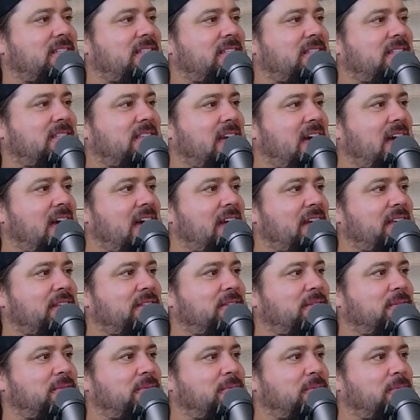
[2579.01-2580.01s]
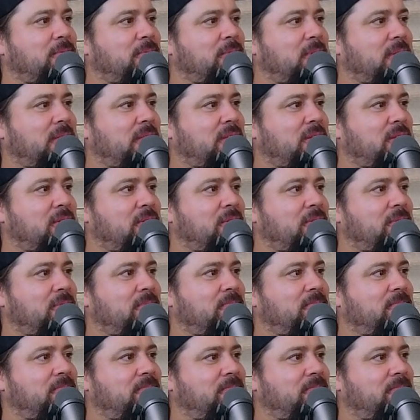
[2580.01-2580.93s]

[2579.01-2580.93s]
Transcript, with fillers: size with your